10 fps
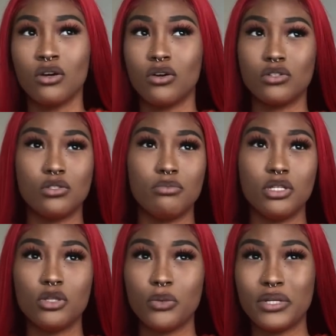got to be
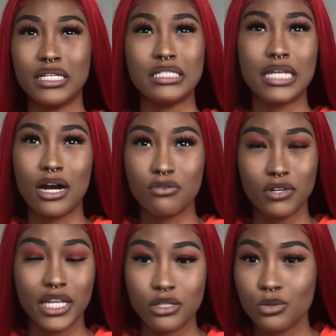gluing it down
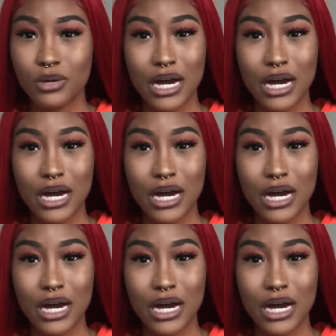for like 2